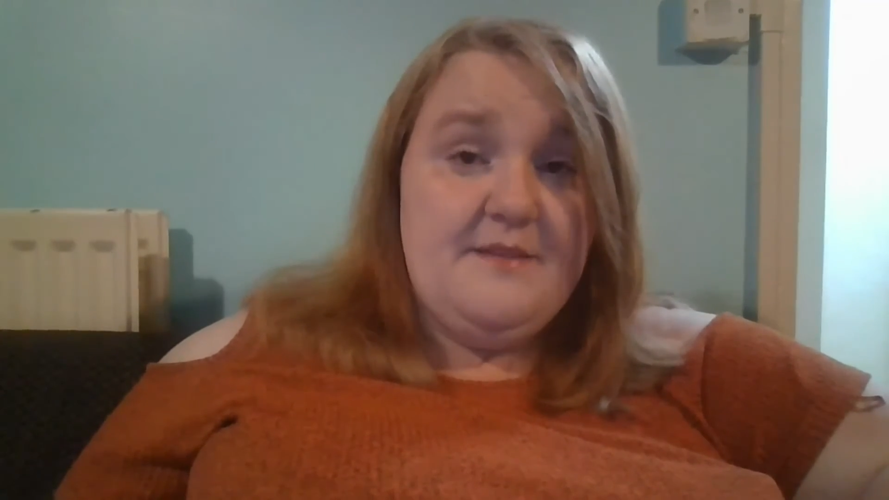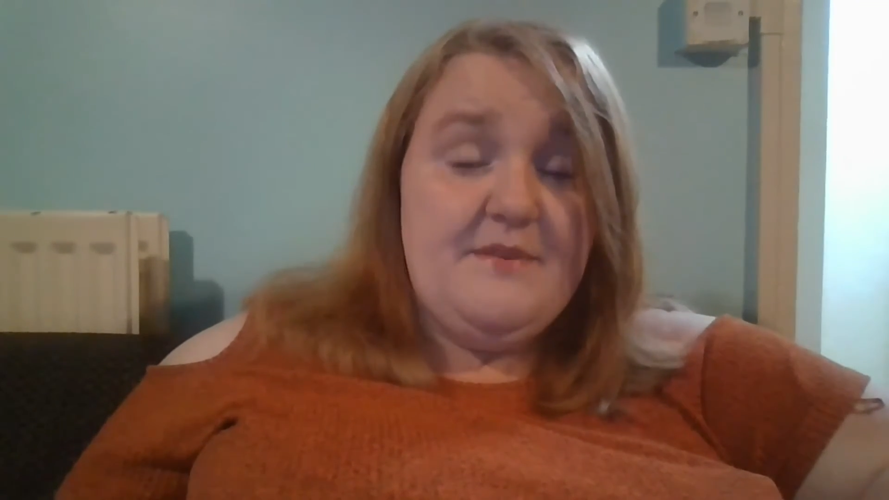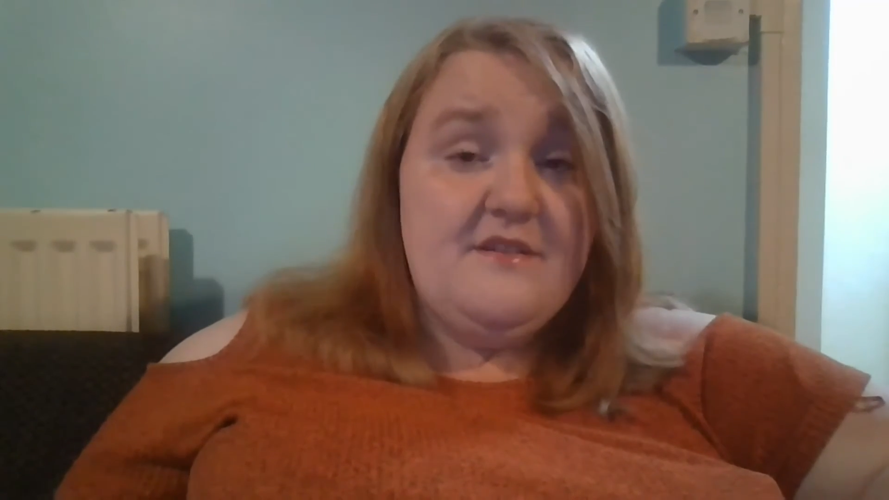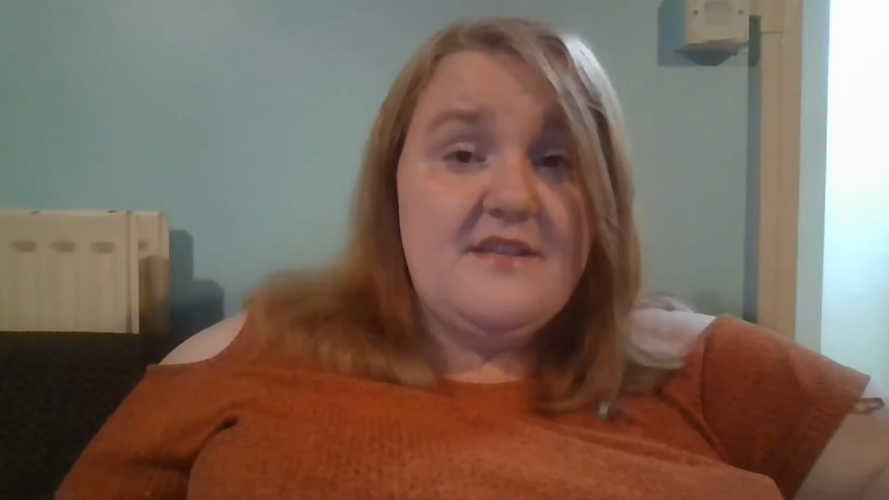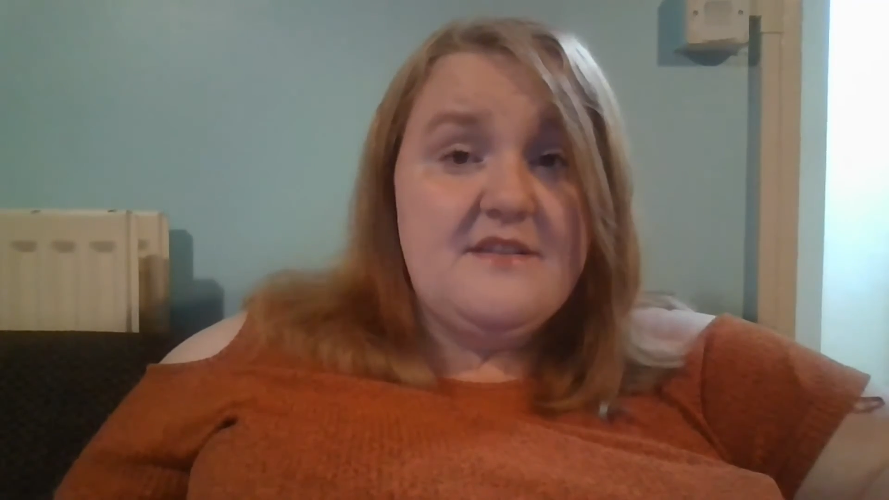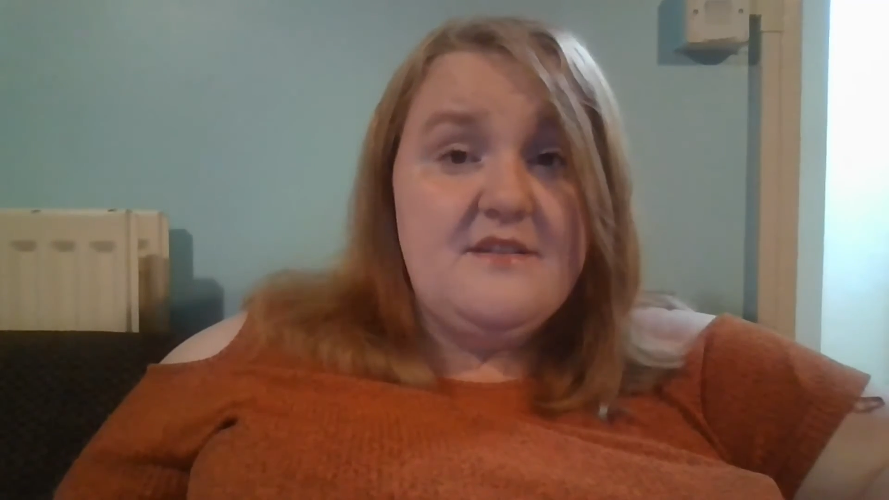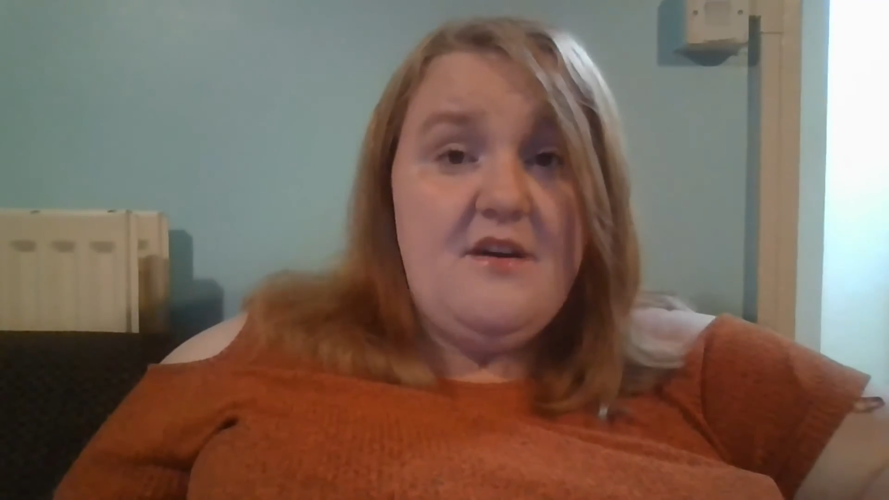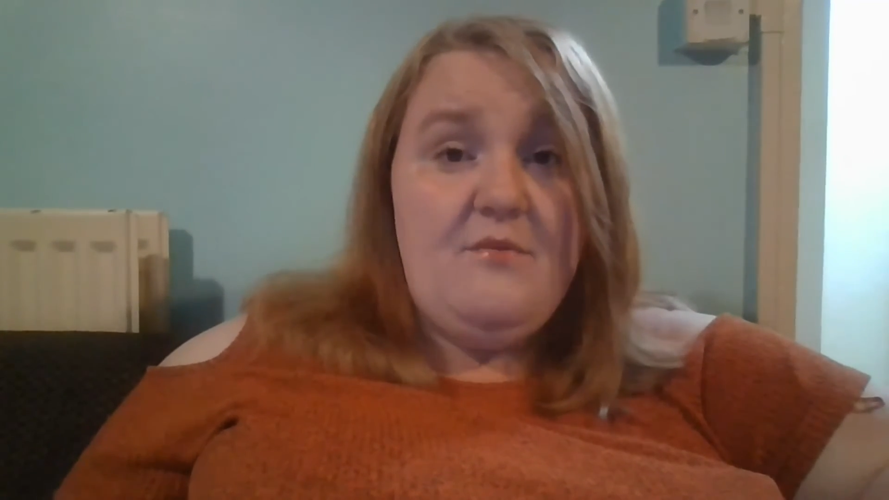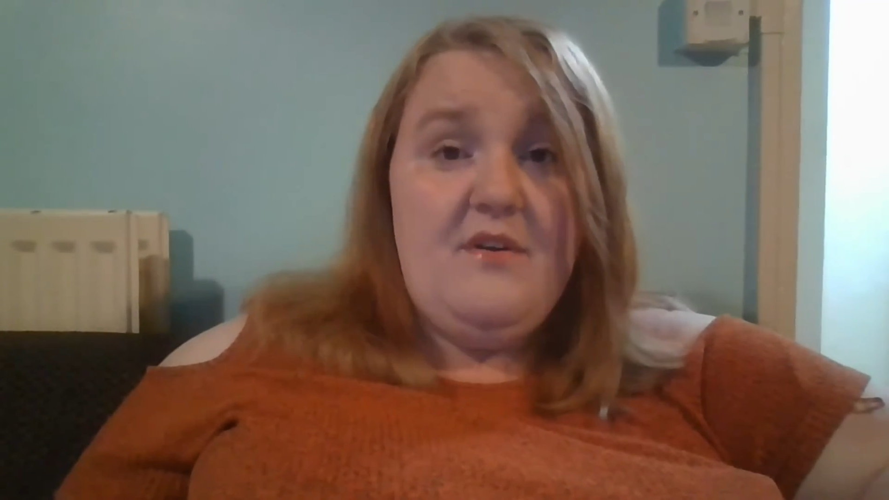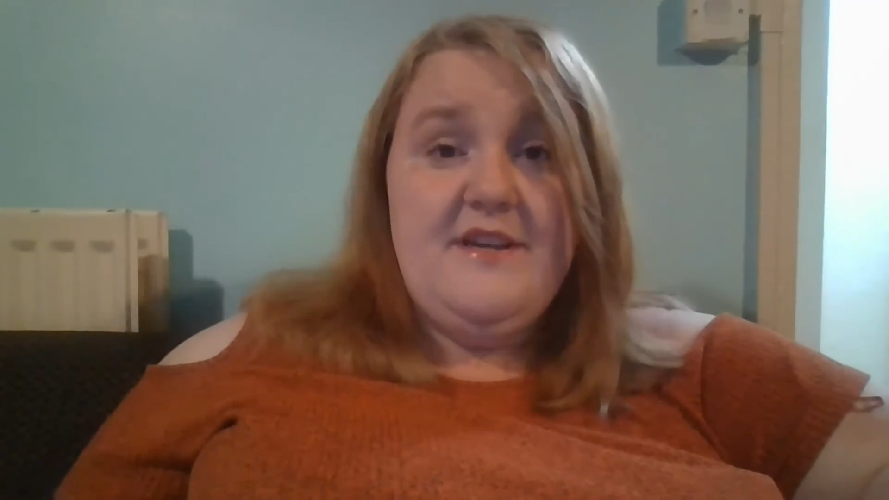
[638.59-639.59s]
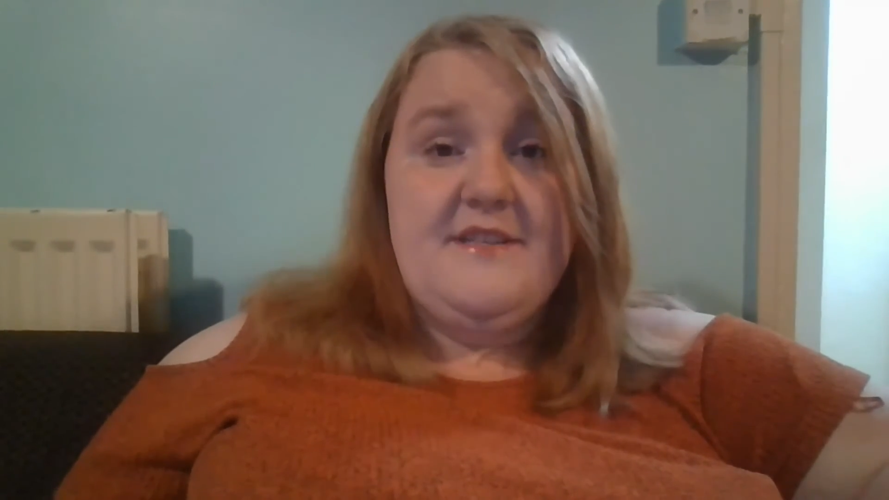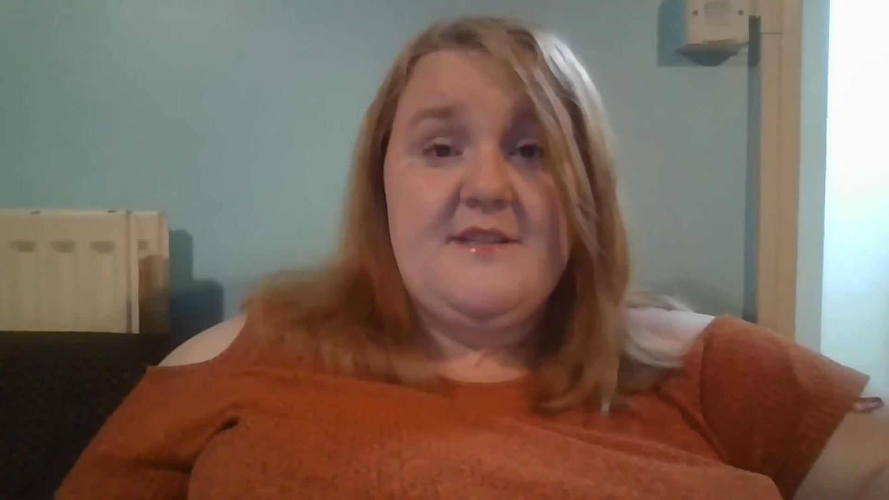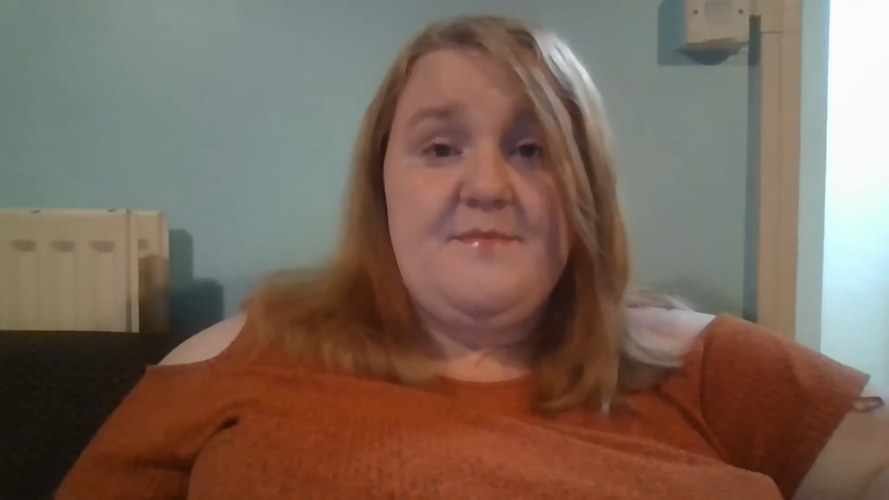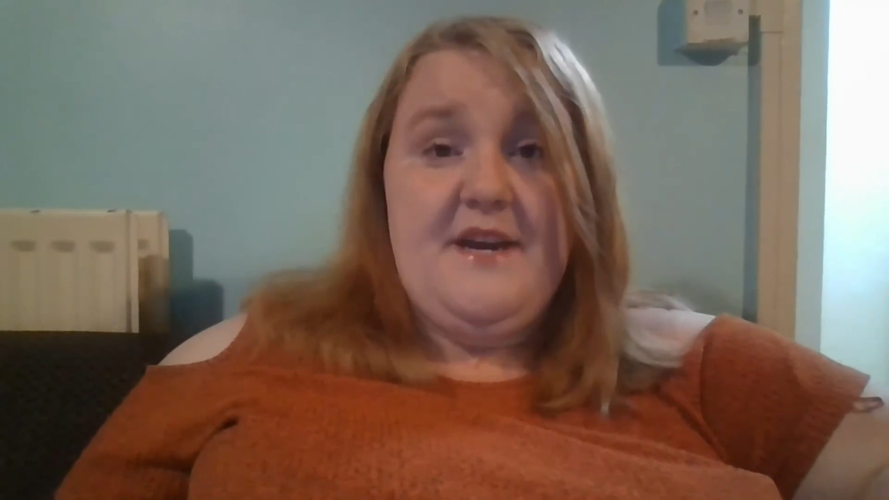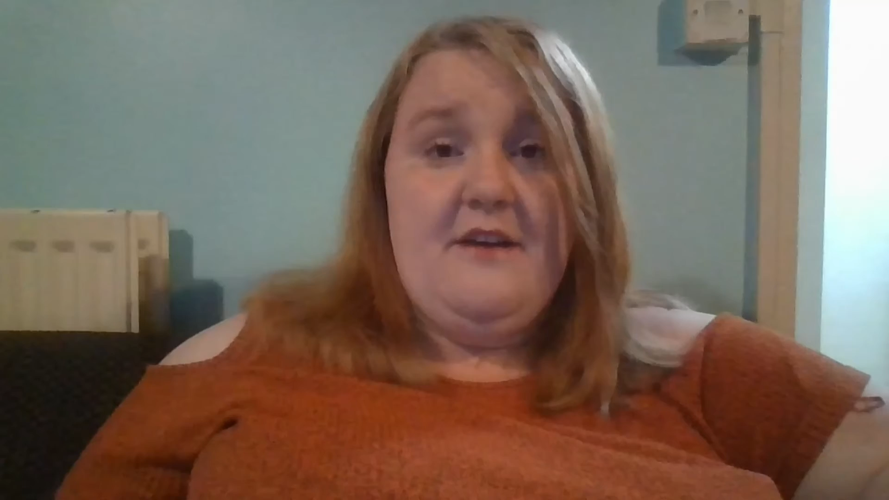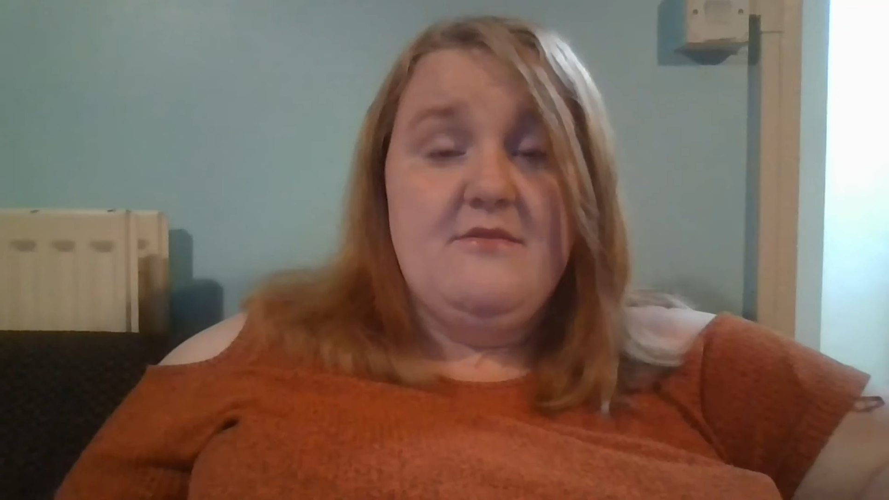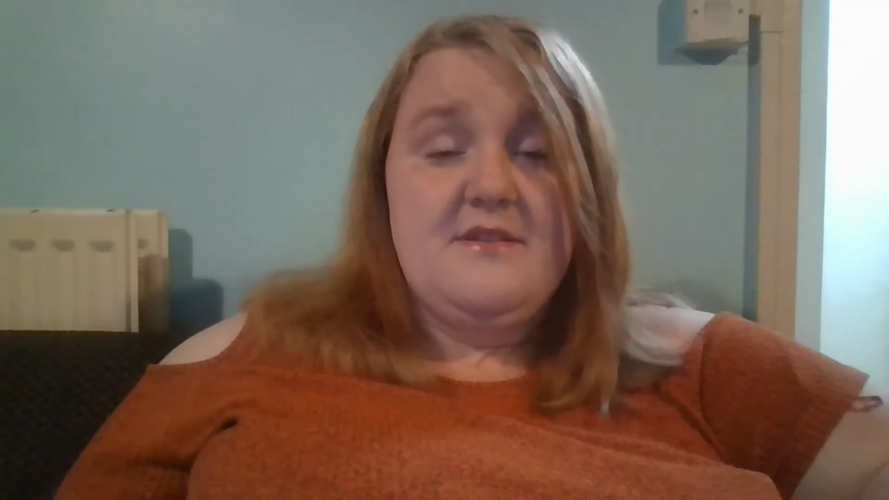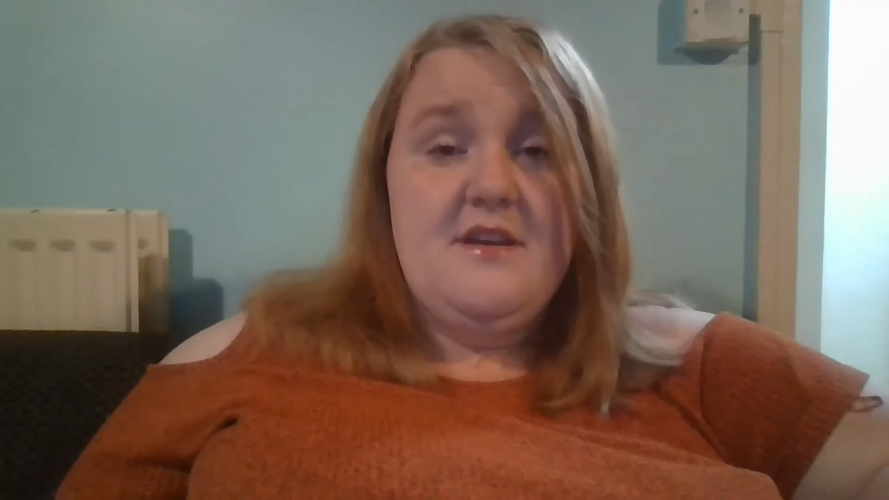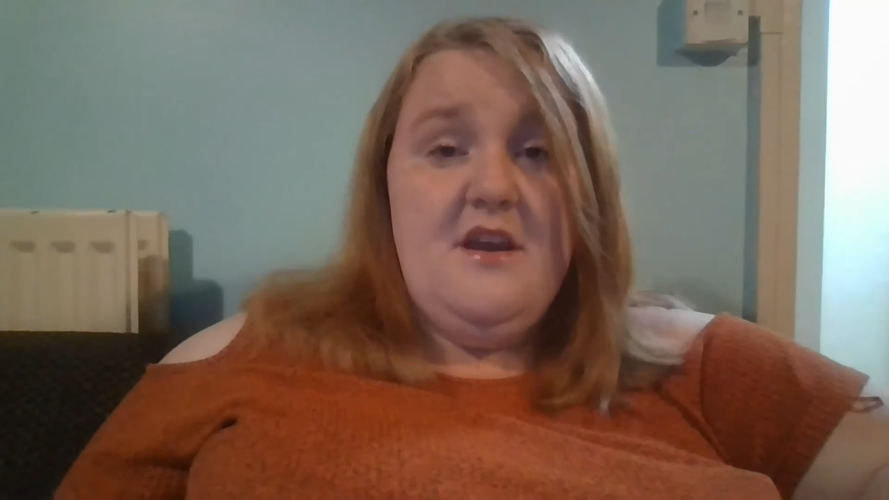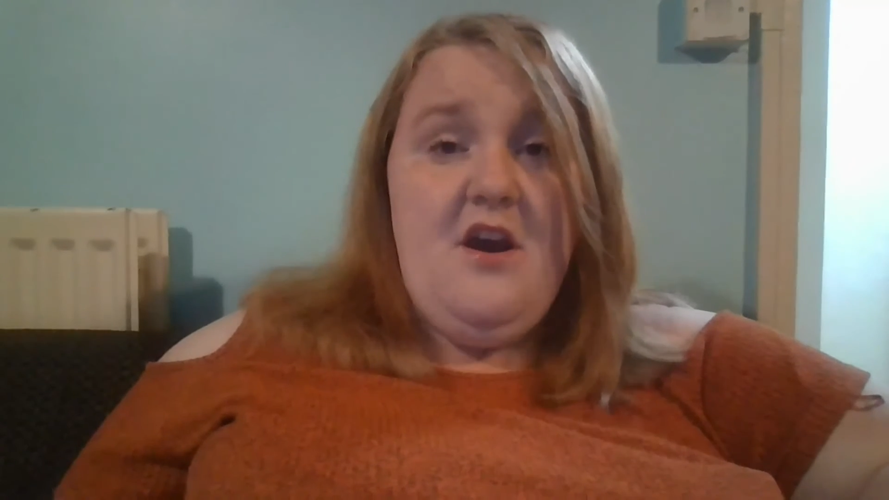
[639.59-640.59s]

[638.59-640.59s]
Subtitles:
because that's not what it's about.